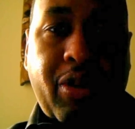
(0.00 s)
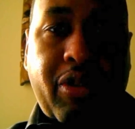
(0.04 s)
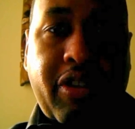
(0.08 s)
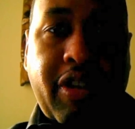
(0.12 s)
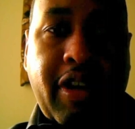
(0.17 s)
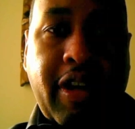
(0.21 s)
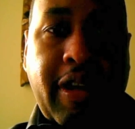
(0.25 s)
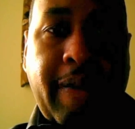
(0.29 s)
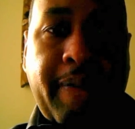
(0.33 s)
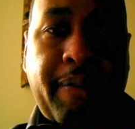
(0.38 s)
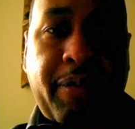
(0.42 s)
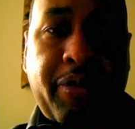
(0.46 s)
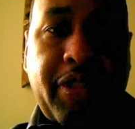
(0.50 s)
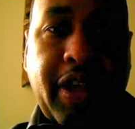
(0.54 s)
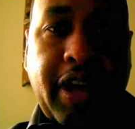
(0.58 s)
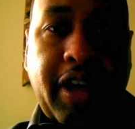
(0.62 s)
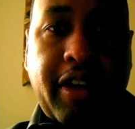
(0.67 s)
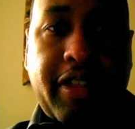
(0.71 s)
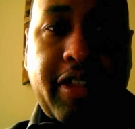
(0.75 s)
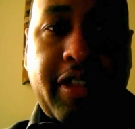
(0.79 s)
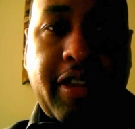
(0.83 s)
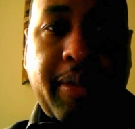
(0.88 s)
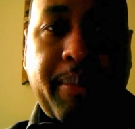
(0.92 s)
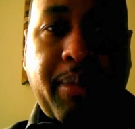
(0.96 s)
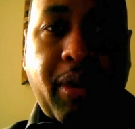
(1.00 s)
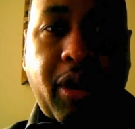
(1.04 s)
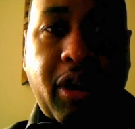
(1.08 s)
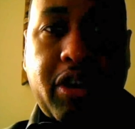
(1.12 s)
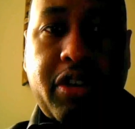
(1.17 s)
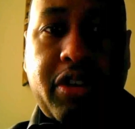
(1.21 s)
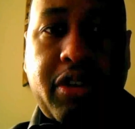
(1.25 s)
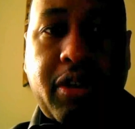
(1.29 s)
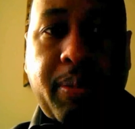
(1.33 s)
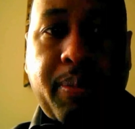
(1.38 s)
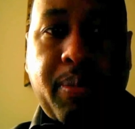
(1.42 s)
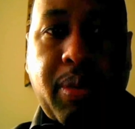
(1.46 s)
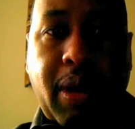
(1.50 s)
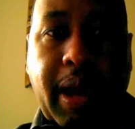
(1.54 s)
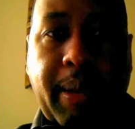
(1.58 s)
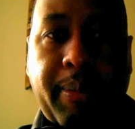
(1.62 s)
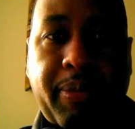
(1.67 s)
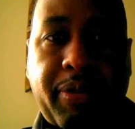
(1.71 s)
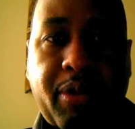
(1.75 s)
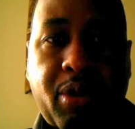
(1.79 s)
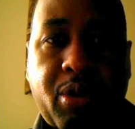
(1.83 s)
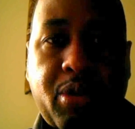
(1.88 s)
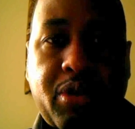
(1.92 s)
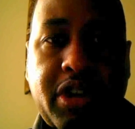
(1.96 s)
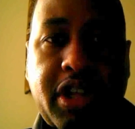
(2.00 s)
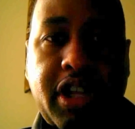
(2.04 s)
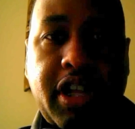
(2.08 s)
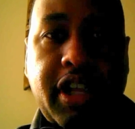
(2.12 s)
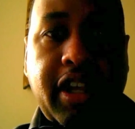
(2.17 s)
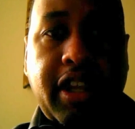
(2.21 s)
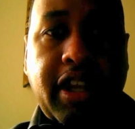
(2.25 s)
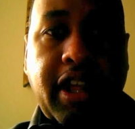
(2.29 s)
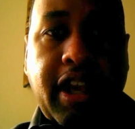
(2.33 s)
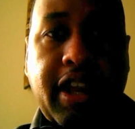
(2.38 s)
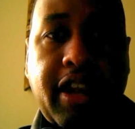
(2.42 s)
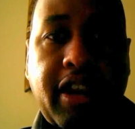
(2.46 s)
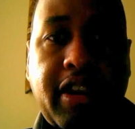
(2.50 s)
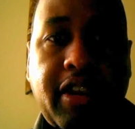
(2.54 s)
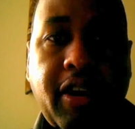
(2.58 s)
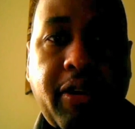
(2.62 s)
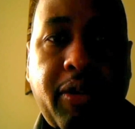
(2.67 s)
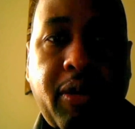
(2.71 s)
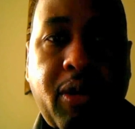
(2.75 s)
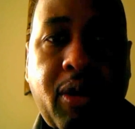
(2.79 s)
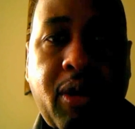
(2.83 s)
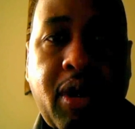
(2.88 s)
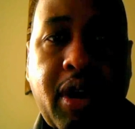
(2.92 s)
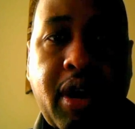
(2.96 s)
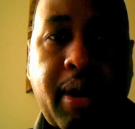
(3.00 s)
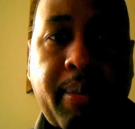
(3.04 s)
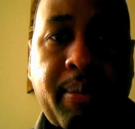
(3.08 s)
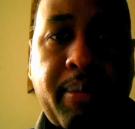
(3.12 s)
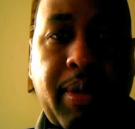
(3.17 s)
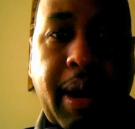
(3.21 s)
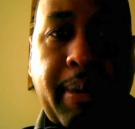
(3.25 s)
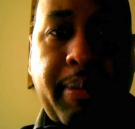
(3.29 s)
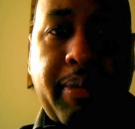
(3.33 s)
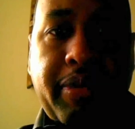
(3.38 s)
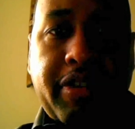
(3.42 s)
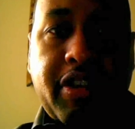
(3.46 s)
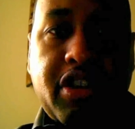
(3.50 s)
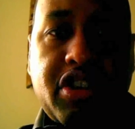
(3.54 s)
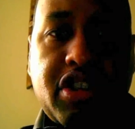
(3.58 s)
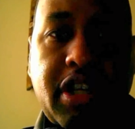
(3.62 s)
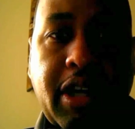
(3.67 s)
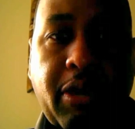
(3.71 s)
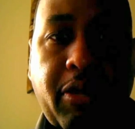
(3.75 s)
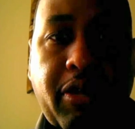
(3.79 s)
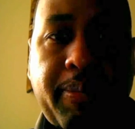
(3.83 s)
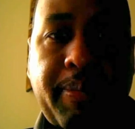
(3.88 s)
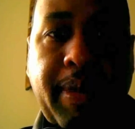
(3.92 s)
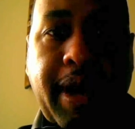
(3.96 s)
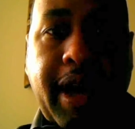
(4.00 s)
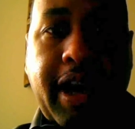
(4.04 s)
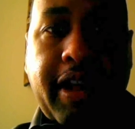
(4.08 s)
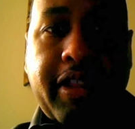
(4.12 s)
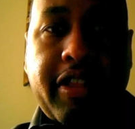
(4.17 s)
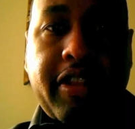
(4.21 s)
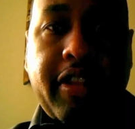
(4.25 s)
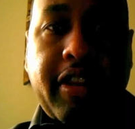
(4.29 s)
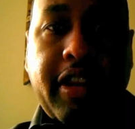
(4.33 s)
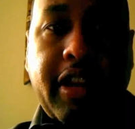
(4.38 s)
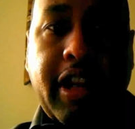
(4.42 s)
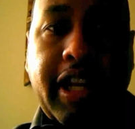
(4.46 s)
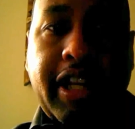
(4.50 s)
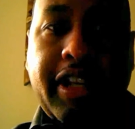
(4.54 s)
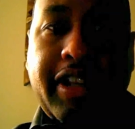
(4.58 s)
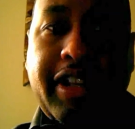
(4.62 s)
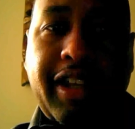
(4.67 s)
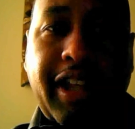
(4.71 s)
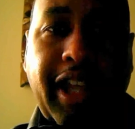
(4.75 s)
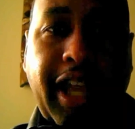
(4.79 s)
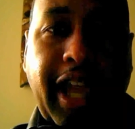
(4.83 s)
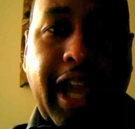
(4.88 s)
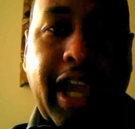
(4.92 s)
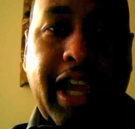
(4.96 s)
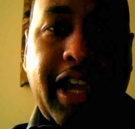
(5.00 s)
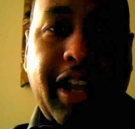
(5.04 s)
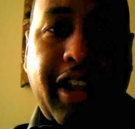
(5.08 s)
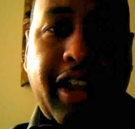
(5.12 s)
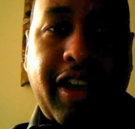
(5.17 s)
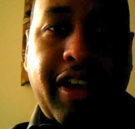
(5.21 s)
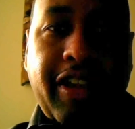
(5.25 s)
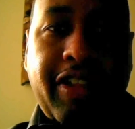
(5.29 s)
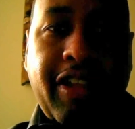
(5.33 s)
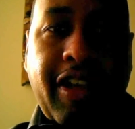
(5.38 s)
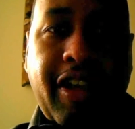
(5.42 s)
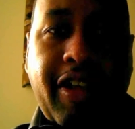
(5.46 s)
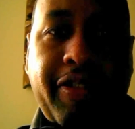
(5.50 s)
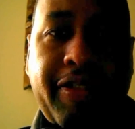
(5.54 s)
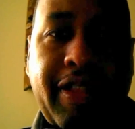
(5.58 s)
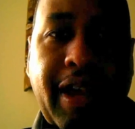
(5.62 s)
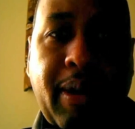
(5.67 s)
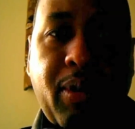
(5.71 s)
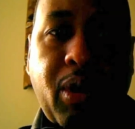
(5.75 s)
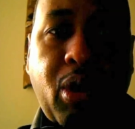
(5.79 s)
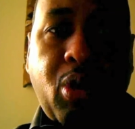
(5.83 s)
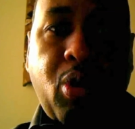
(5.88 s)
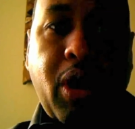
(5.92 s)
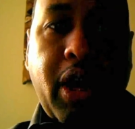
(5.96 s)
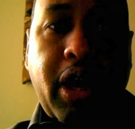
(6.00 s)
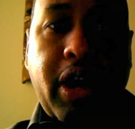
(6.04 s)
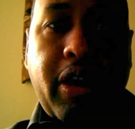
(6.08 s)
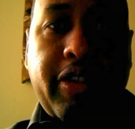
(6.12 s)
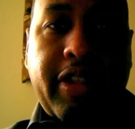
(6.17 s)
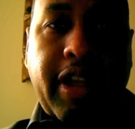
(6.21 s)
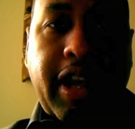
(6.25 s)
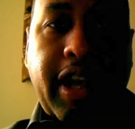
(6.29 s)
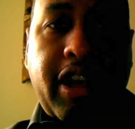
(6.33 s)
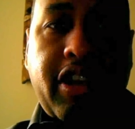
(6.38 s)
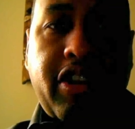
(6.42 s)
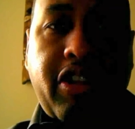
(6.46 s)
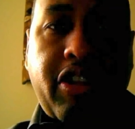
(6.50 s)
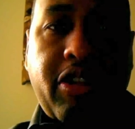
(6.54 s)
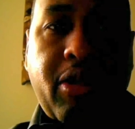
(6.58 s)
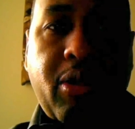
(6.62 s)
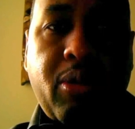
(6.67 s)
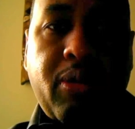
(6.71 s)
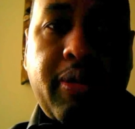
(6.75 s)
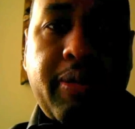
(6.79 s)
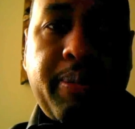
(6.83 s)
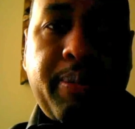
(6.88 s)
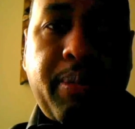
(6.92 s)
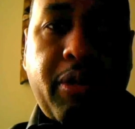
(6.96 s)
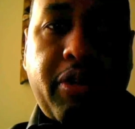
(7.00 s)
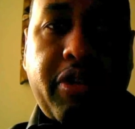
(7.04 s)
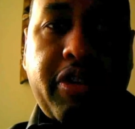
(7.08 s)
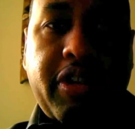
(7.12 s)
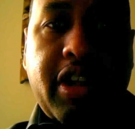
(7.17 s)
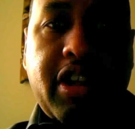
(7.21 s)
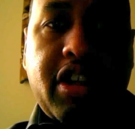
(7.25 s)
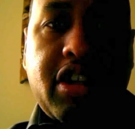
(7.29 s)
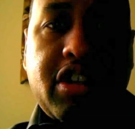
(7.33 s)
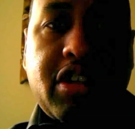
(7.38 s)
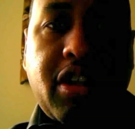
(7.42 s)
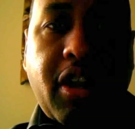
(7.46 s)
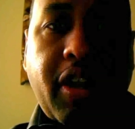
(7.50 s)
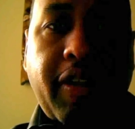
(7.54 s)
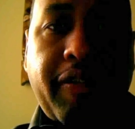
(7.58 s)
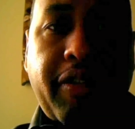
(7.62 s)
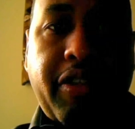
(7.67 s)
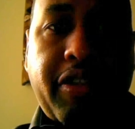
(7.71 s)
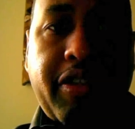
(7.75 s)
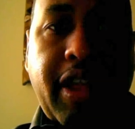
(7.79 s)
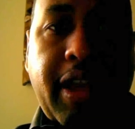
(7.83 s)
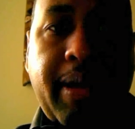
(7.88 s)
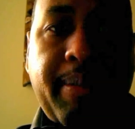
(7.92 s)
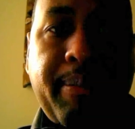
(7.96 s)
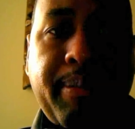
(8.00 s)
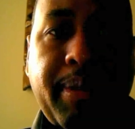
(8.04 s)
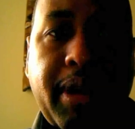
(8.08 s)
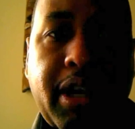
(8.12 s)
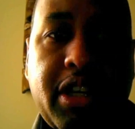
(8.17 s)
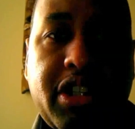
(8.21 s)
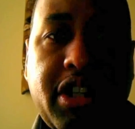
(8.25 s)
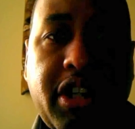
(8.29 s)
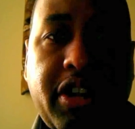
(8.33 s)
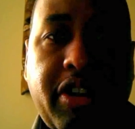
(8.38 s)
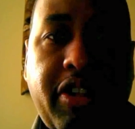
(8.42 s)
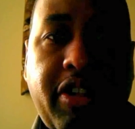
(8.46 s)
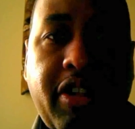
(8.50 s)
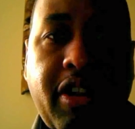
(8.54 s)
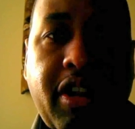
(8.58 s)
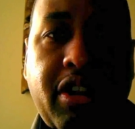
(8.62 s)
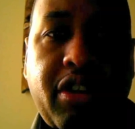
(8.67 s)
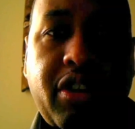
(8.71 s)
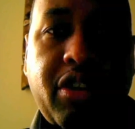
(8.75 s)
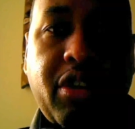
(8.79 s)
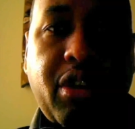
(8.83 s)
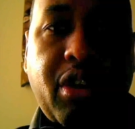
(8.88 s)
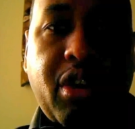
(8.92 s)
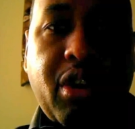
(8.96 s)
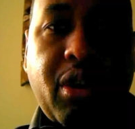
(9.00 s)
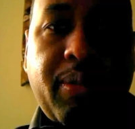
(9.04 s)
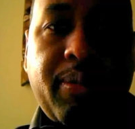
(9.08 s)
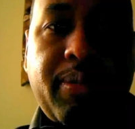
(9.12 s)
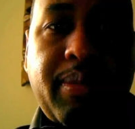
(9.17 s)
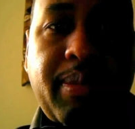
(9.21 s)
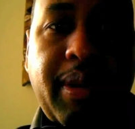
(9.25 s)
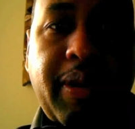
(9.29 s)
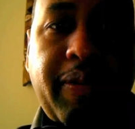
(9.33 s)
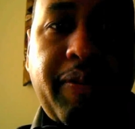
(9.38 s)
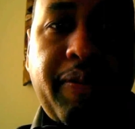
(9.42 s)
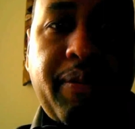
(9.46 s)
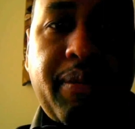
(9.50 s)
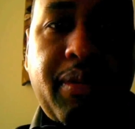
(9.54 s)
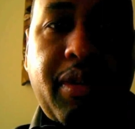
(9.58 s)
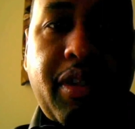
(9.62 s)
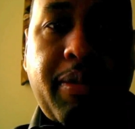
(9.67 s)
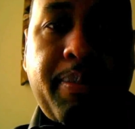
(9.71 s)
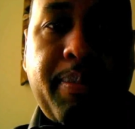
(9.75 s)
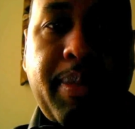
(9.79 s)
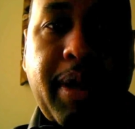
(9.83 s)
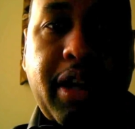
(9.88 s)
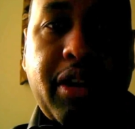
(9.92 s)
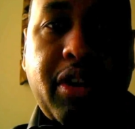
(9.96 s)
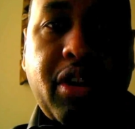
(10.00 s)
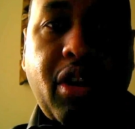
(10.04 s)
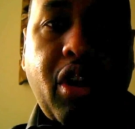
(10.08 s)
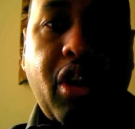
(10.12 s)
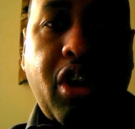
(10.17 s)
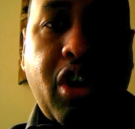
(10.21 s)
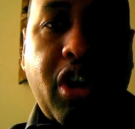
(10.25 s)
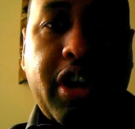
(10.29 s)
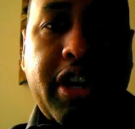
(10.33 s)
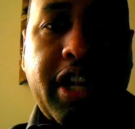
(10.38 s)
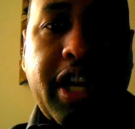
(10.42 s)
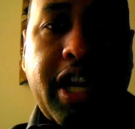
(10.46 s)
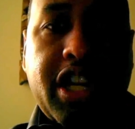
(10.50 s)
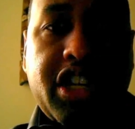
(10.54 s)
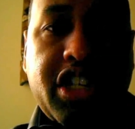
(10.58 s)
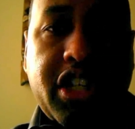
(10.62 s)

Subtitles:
thanks in part to Prop 13 and another proposition that was passed in the 1980s that requires a certain percentage of state budgets to be spent on education.